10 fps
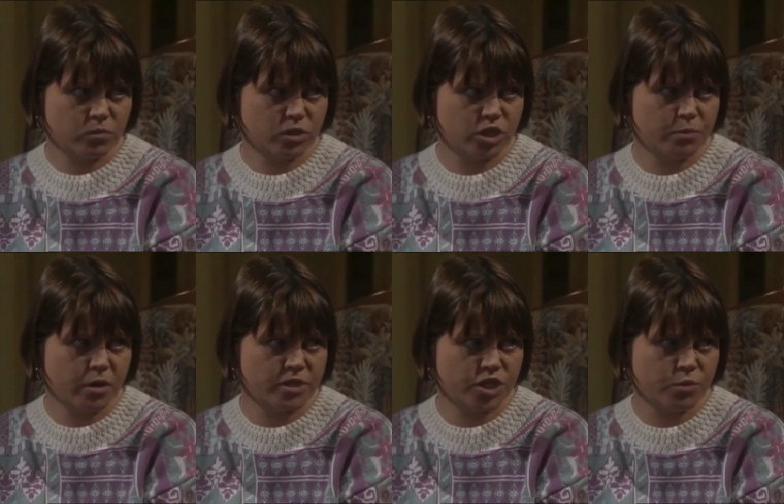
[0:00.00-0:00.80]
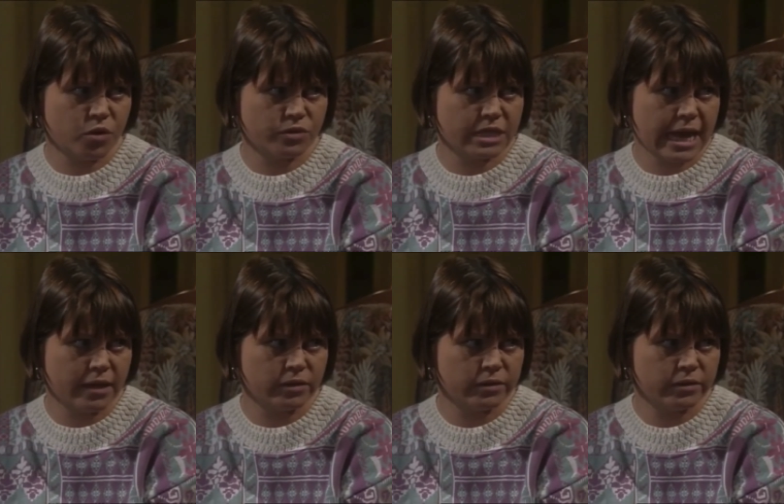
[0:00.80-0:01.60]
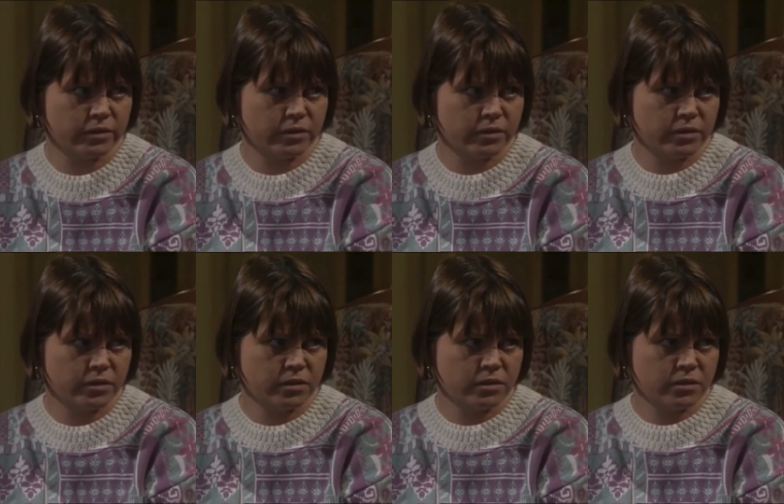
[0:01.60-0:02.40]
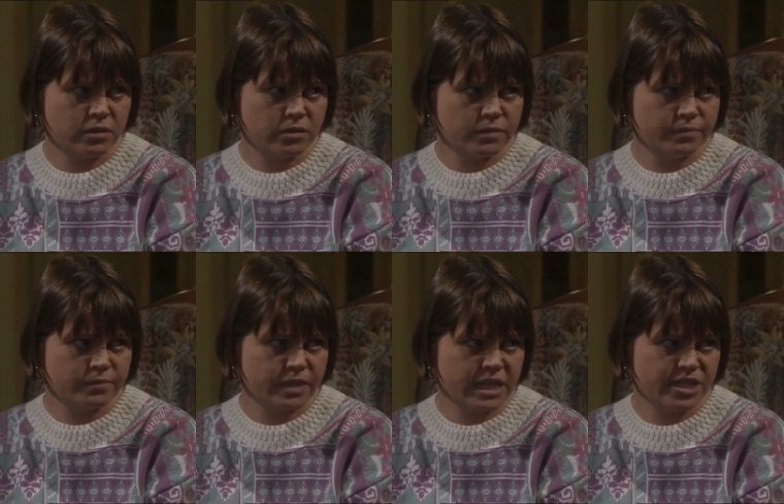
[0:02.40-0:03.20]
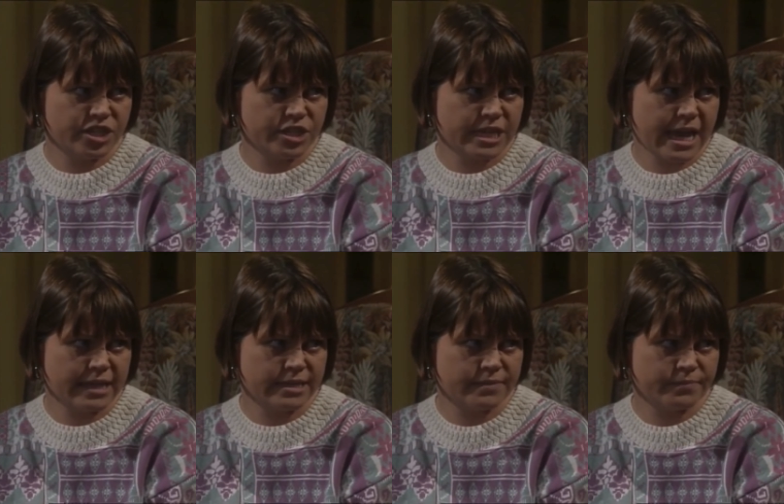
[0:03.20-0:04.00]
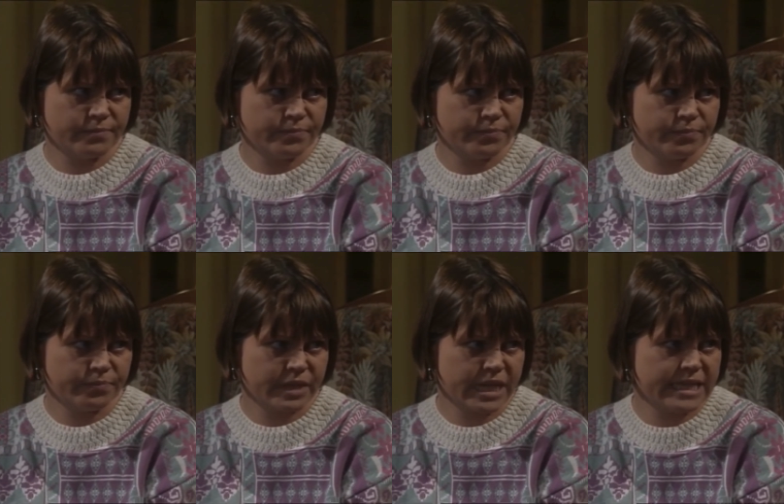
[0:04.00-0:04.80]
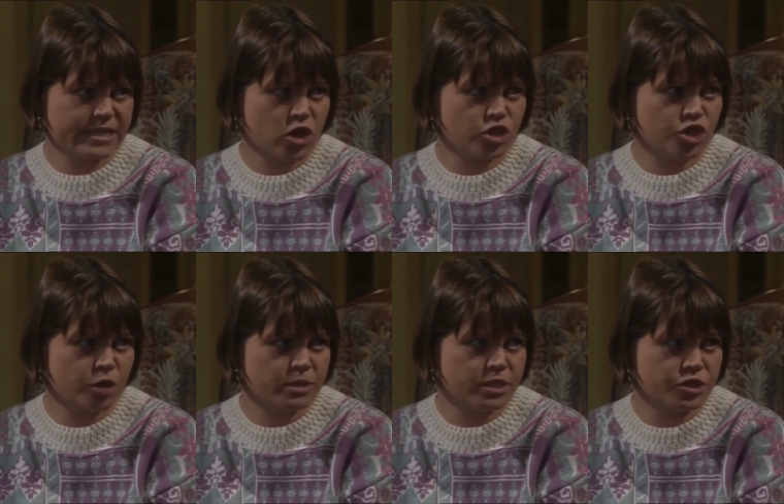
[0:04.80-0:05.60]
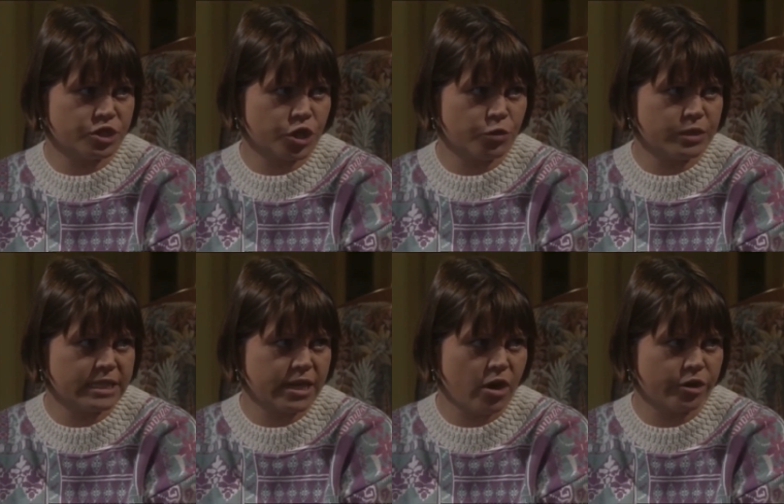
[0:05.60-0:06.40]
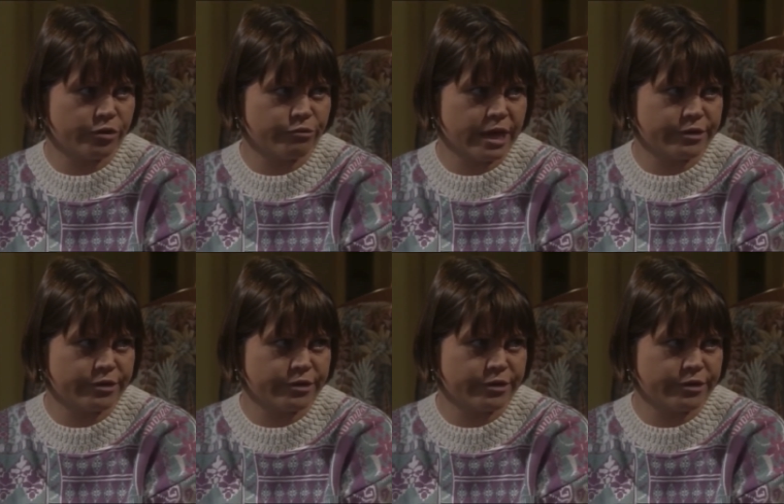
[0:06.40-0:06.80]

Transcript: Would you promise you won't tell? Yeah, yeah, right. It's your dad. He's got a job as a security guard on Red